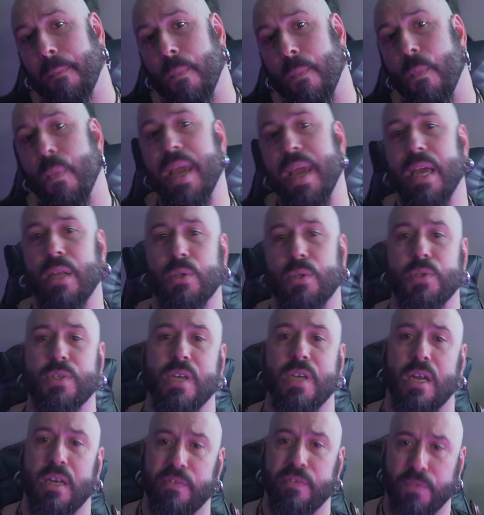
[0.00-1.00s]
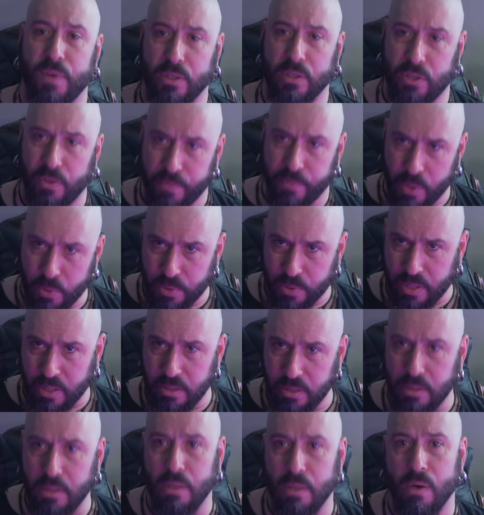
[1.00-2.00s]
We get to see an influx of
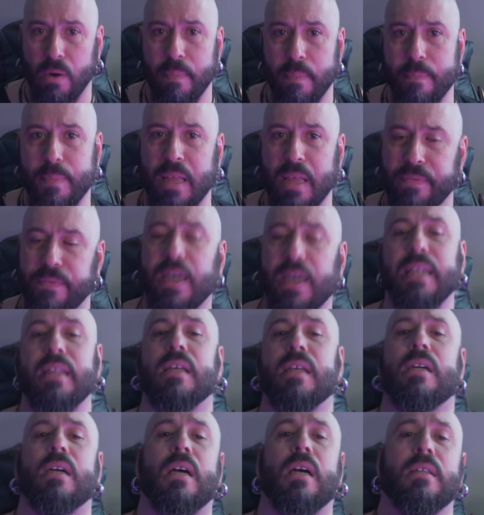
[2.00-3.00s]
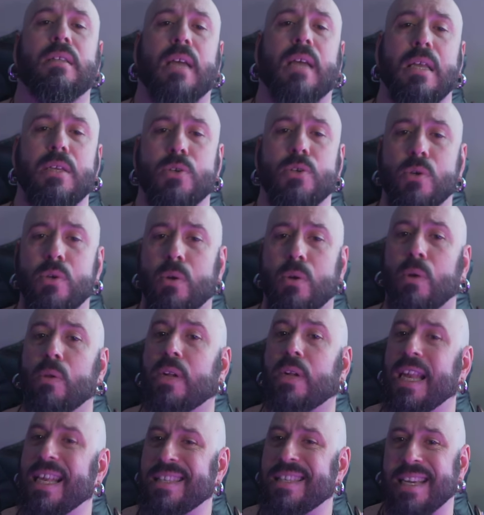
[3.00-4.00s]
users on Pathfinder and Dungeon Crawl
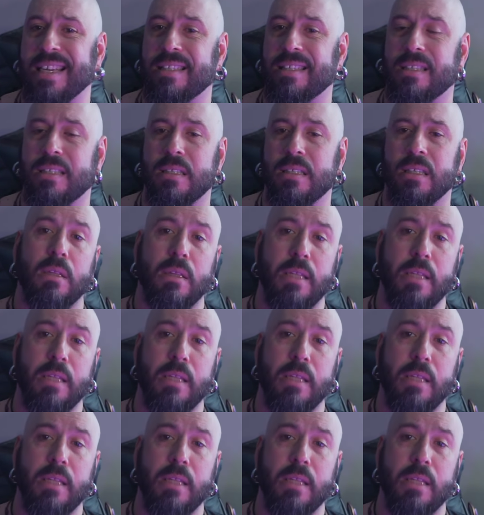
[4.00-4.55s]
Classics.